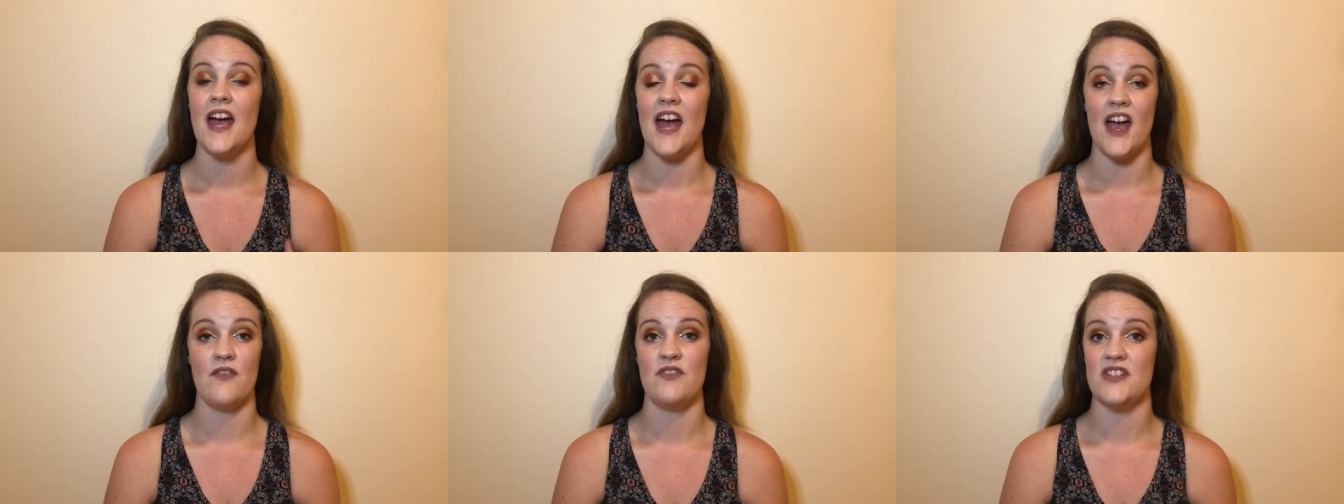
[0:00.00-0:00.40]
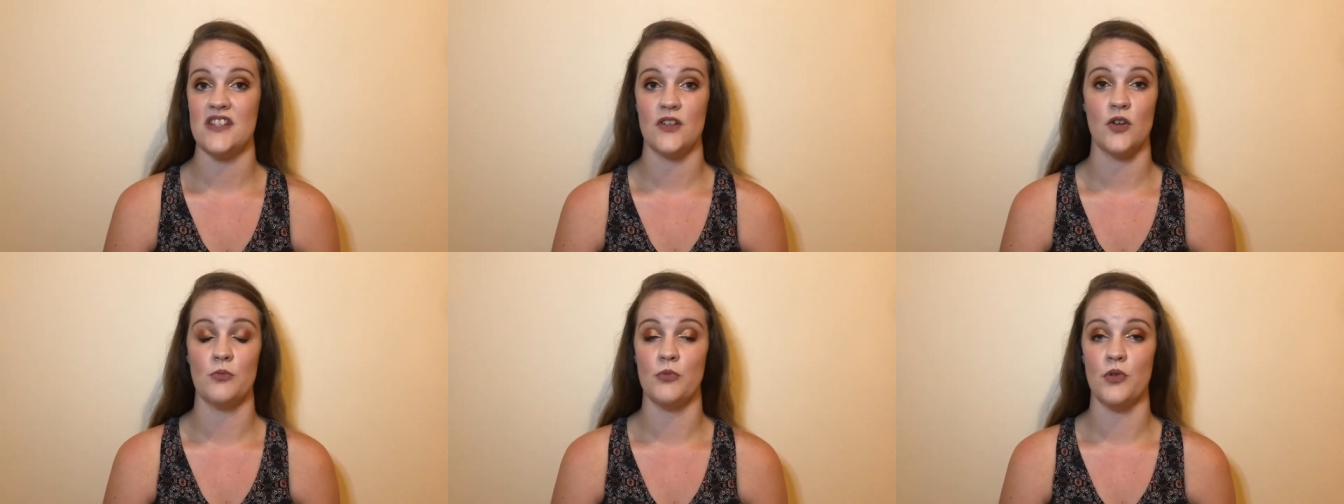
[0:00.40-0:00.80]
every
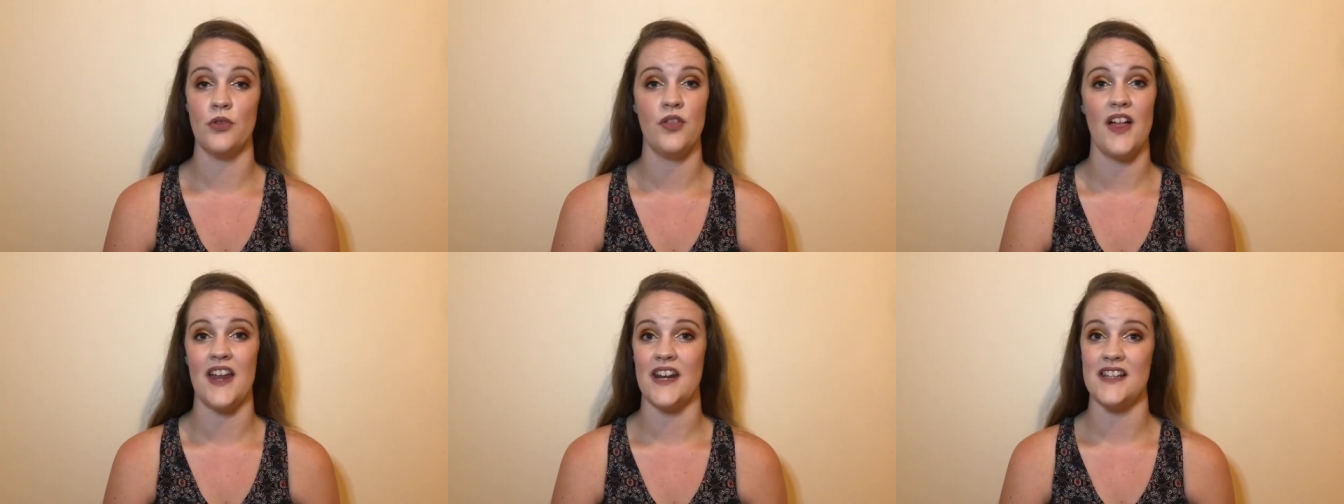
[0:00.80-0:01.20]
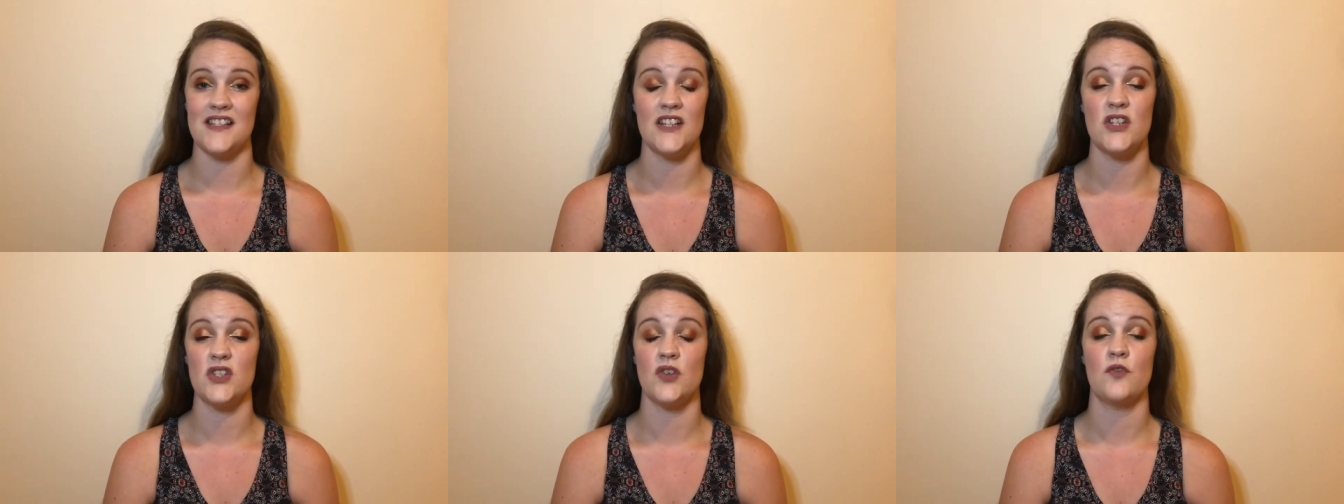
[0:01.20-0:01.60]
single month, and I
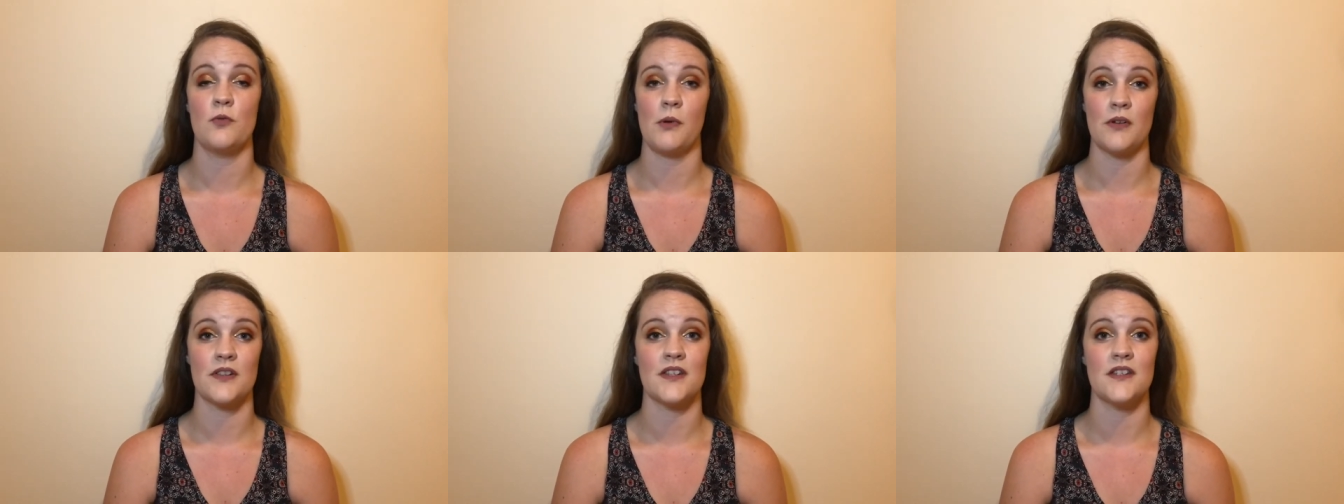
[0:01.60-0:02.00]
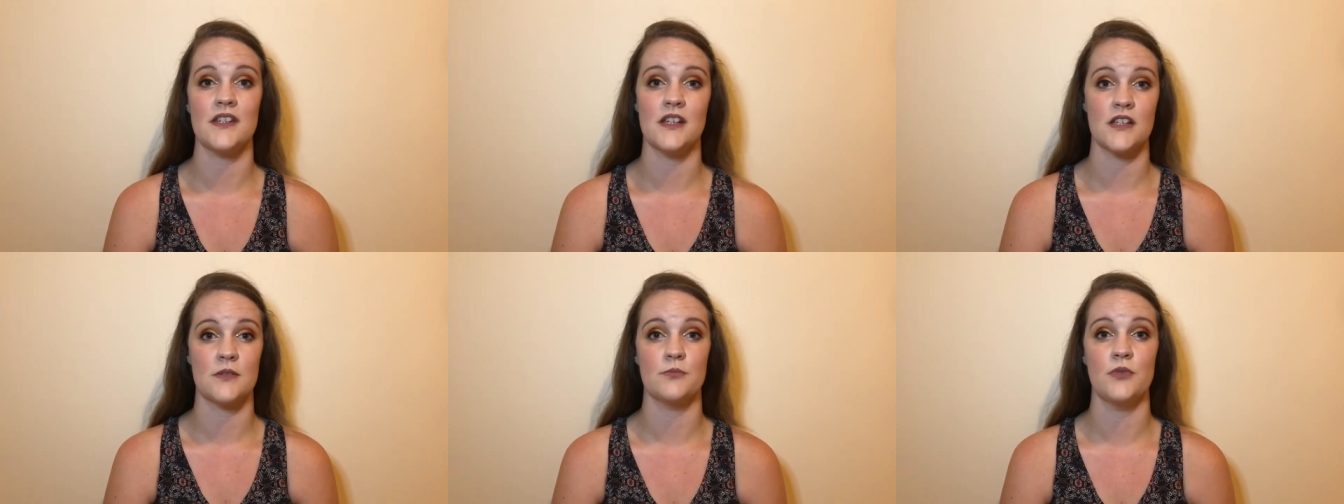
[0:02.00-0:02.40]
did so for about
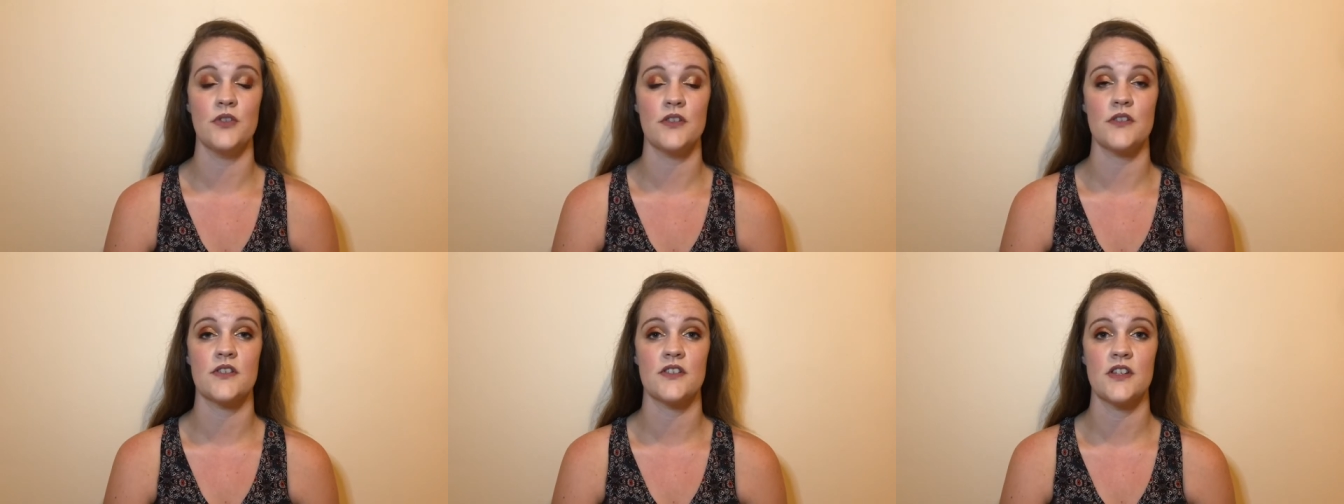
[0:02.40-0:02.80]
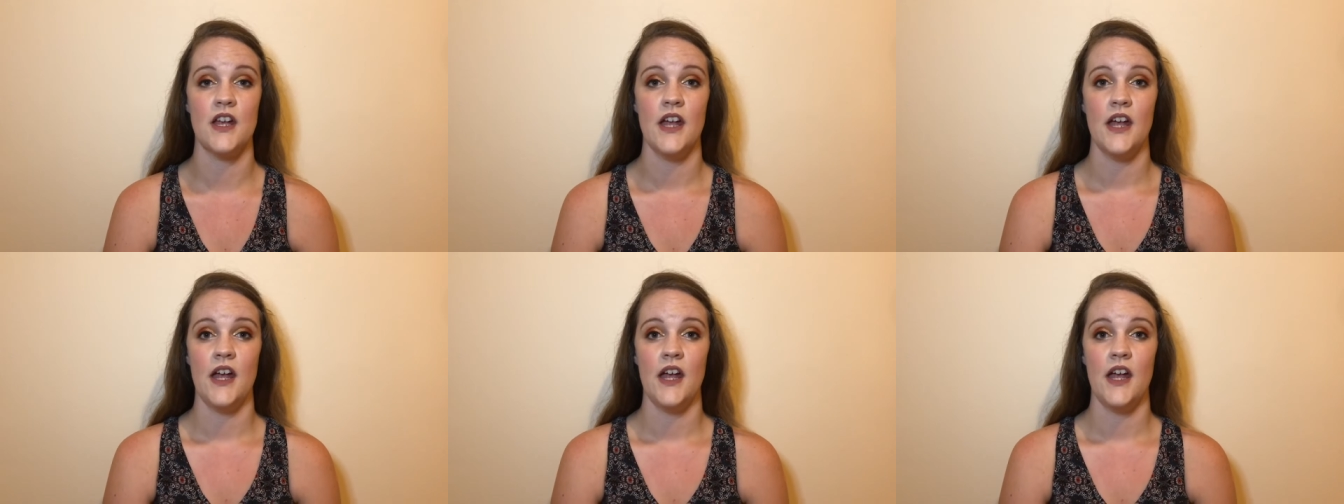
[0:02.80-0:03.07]
six months.